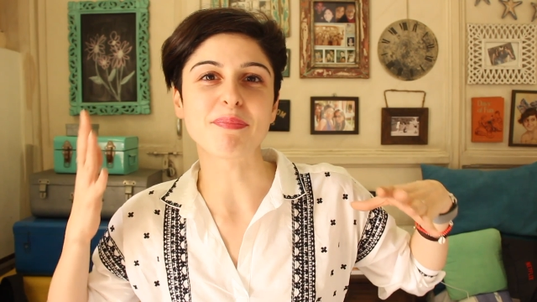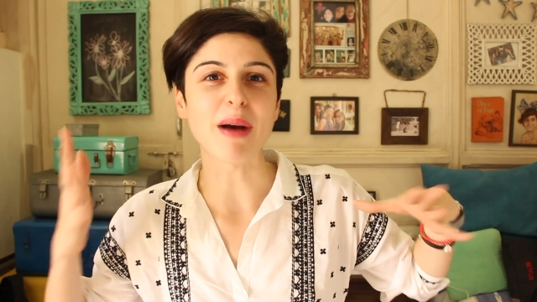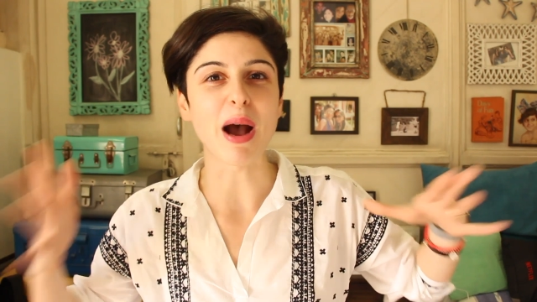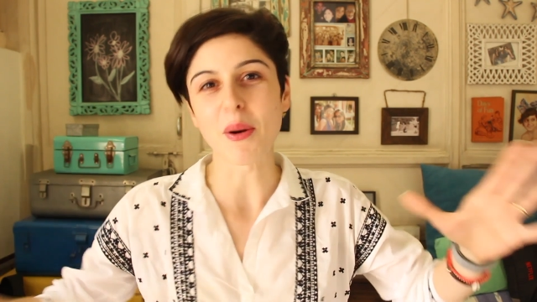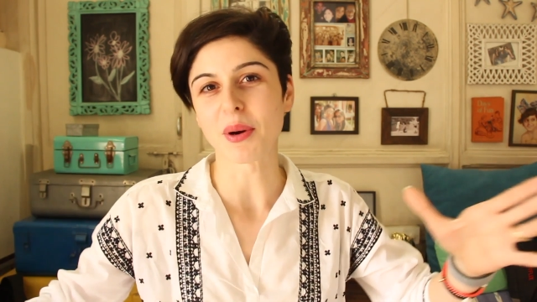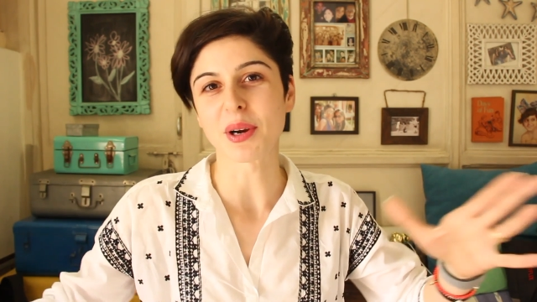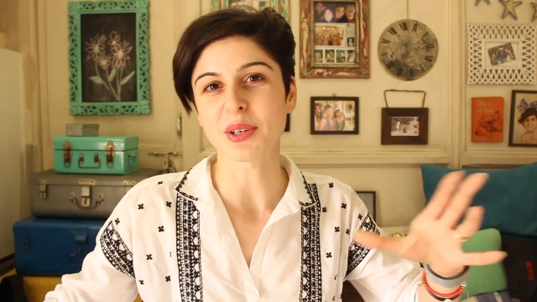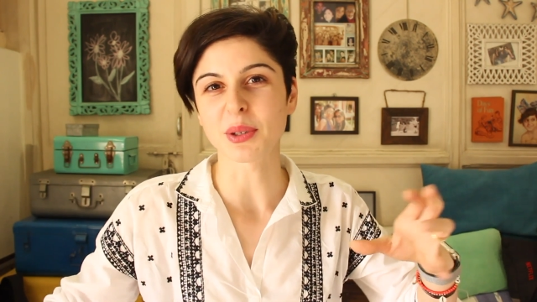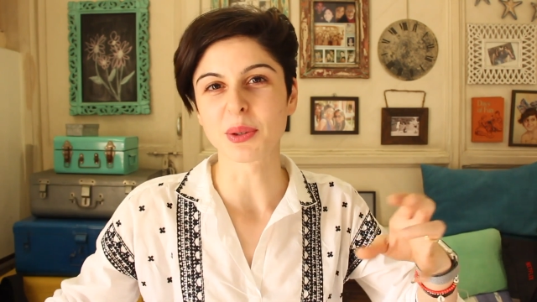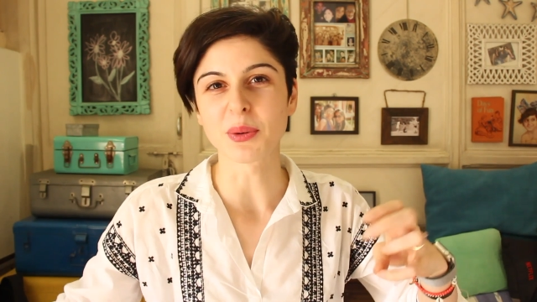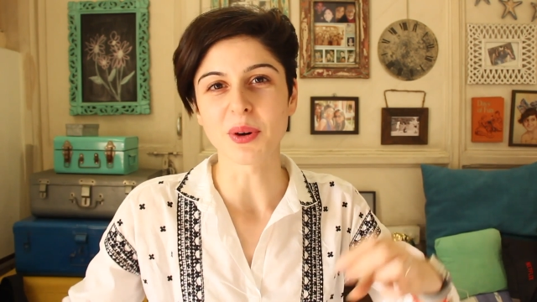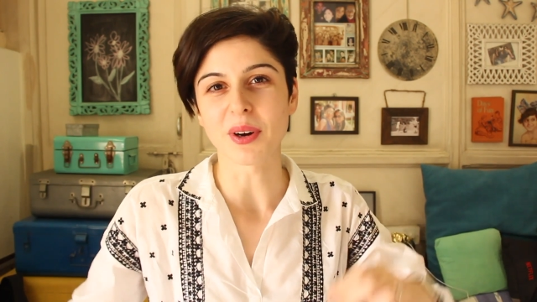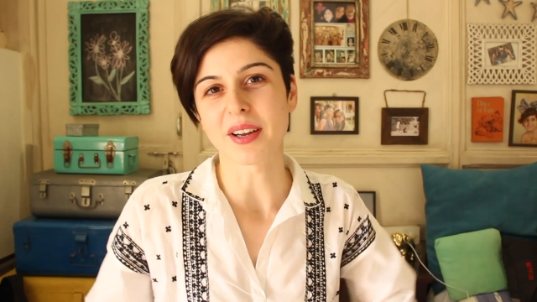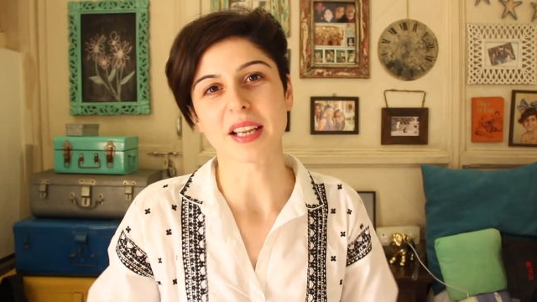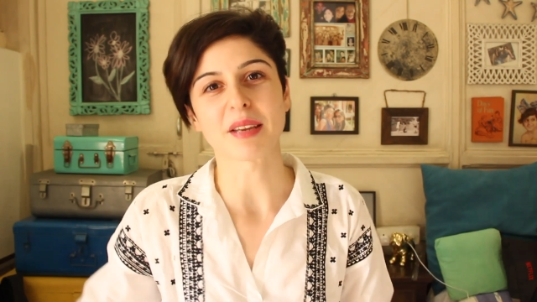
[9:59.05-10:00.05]
power to
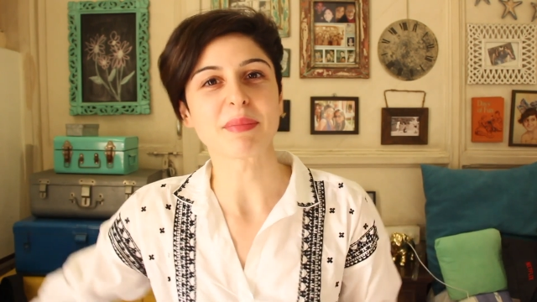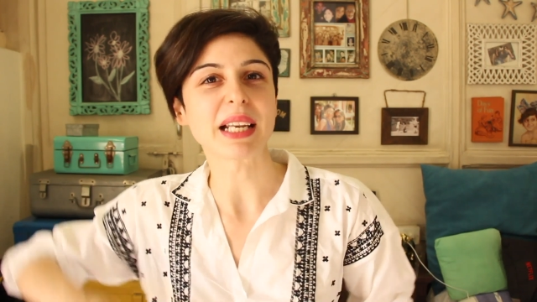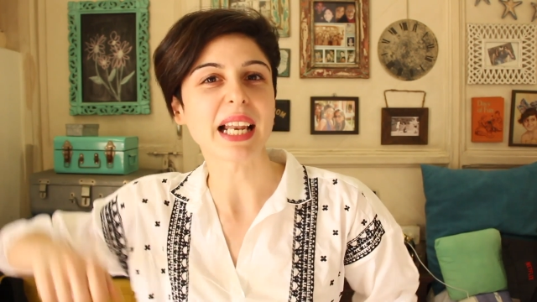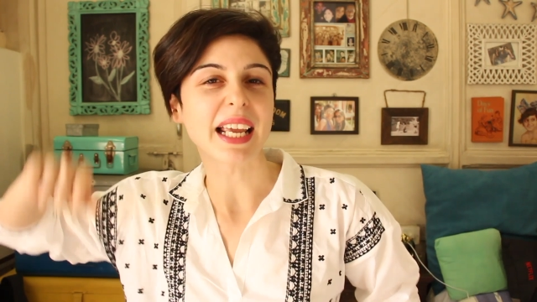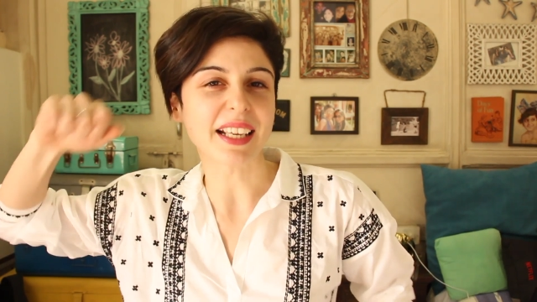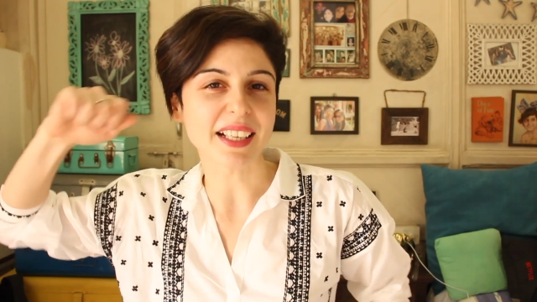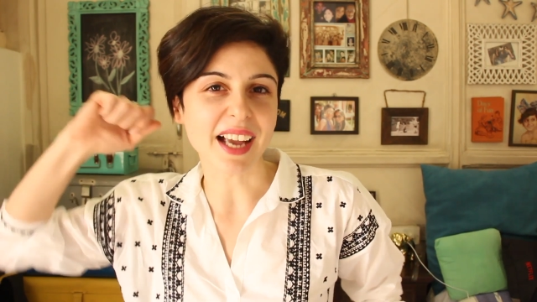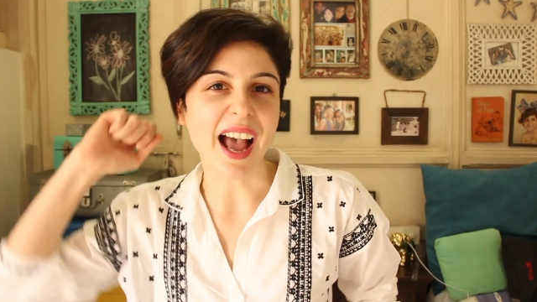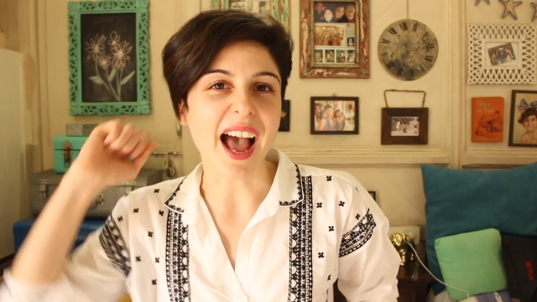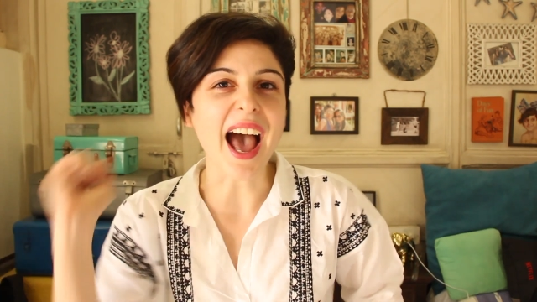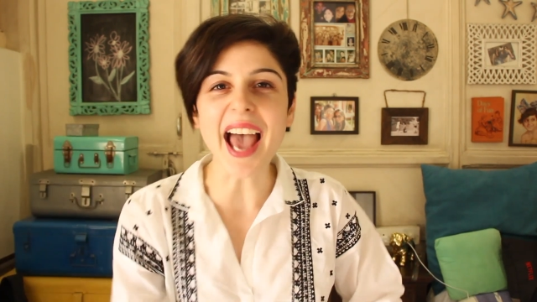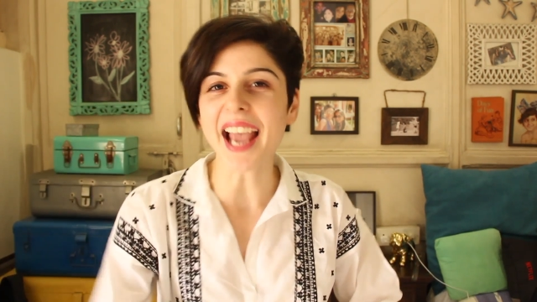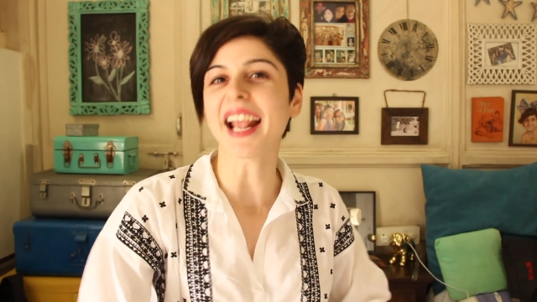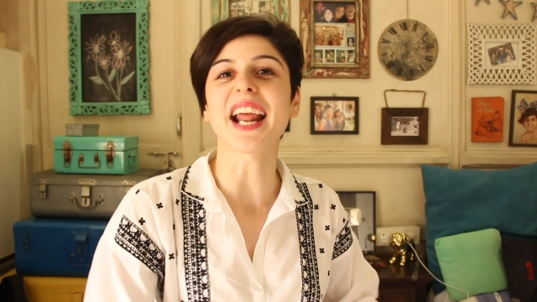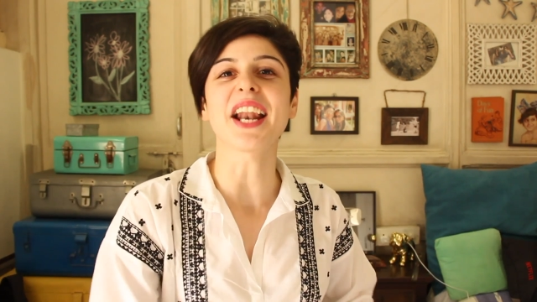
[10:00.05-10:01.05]
go on and be like,
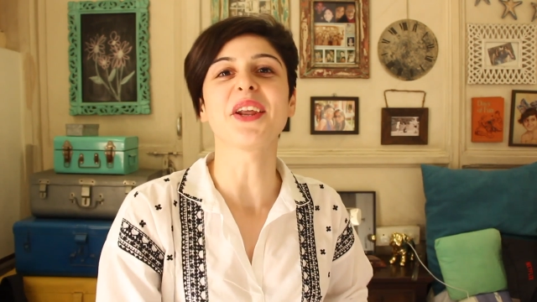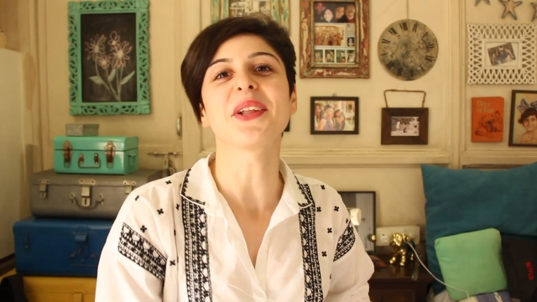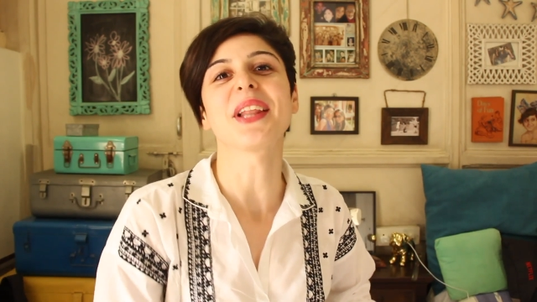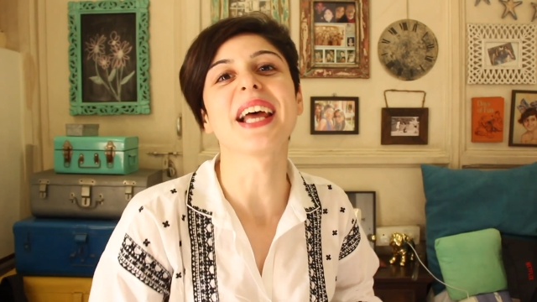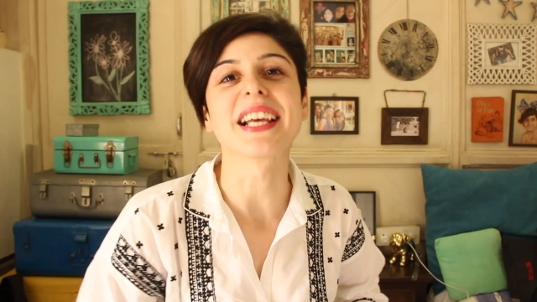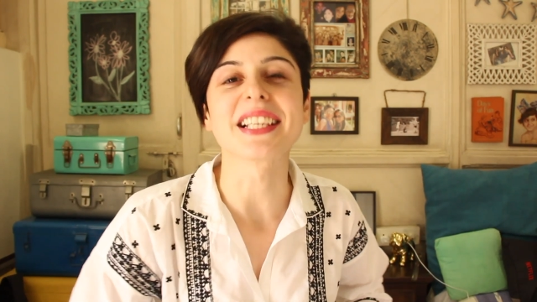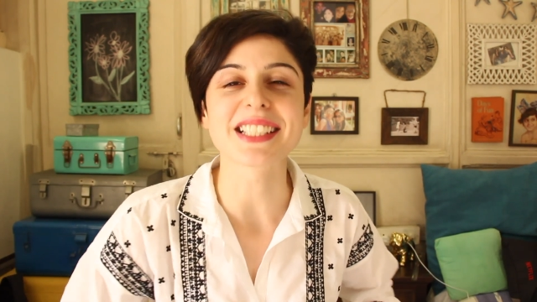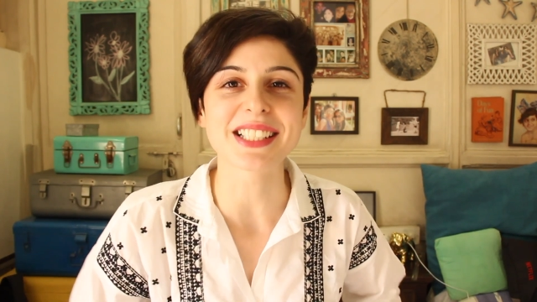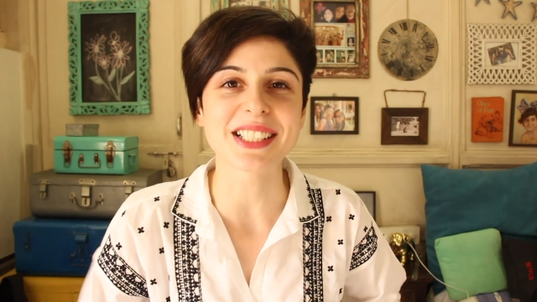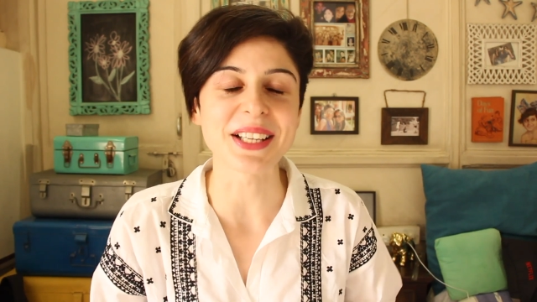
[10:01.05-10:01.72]
I can do this.